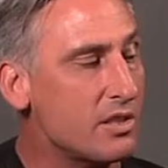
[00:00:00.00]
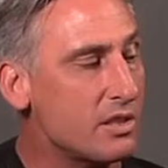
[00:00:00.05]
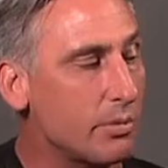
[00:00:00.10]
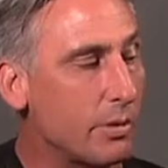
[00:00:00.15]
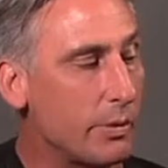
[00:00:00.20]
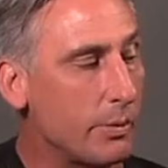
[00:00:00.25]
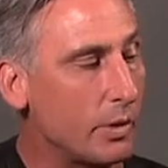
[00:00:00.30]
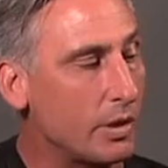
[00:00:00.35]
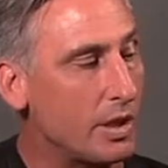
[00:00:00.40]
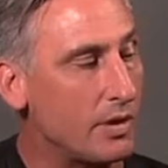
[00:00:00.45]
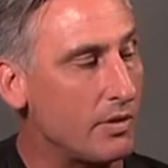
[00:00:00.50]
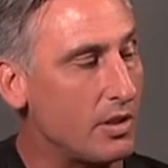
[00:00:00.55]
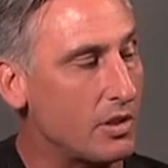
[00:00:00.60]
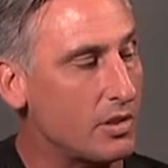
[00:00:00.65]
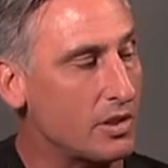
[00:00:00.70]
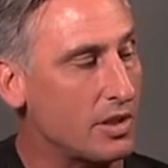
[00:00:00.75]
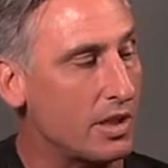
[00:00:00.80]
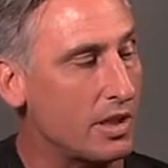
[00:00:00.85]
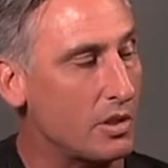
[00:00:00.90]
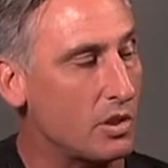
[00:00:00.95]
So I'm going to give you
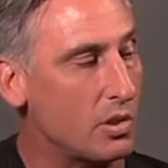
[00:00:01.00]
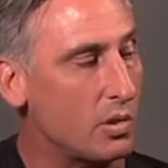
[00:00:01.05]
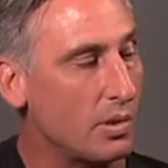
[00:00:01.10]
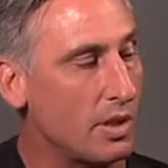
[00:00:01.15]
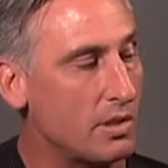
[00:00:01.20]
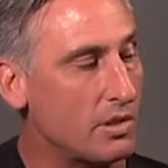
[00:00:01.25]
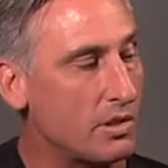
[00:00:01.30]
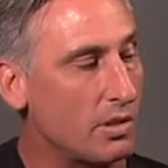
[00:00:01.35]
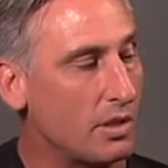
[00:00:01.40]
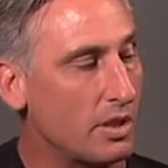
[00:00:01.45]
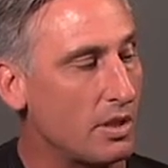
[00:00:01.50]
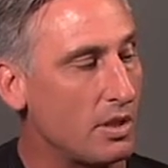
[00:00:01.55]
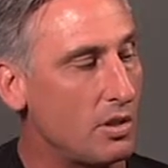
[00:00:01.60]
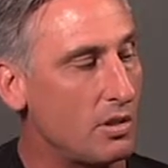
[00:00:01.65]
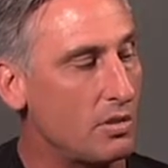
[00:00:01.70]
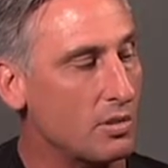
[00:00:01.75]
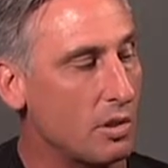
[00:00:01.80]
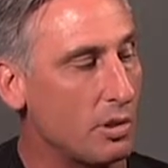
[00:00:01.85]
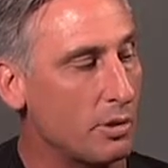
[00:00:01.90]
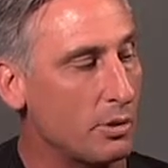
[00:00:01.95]
this kind of choice so you can
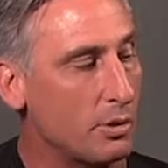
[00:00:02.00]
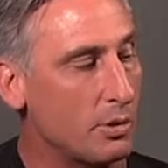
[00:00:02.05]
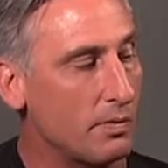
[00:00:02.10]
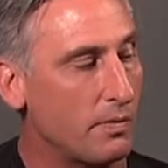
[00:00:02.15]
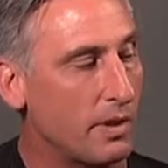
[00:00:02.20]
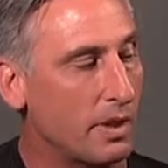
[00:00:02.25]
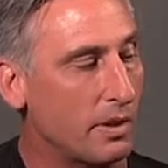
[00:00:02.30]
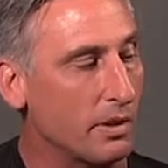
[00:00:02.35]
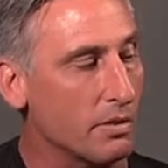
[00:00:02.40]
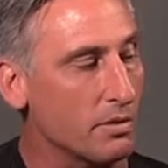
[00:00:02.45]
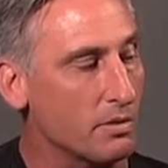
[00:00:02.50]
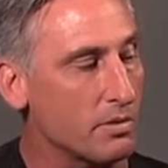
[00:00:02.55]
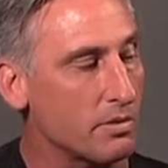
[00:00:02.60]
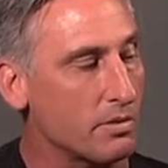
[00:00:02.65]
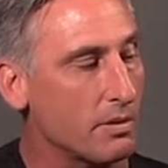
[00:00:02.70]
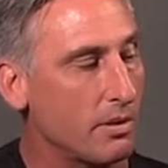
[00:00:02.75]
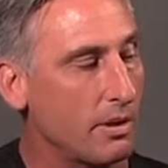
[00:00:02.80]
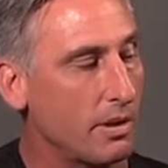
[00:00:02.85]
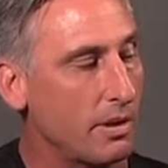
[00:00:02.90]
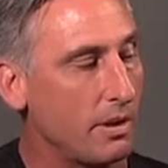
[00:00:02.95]
use all your fingers,
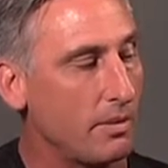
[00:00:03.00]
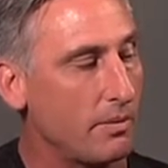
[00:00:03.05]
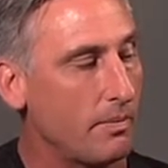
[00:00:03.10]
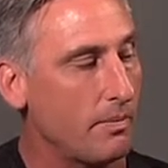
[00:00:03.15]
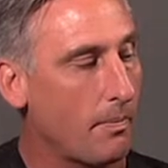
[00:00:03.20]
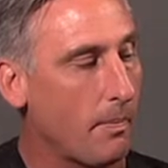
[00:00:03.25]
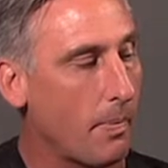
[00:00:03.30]
all right?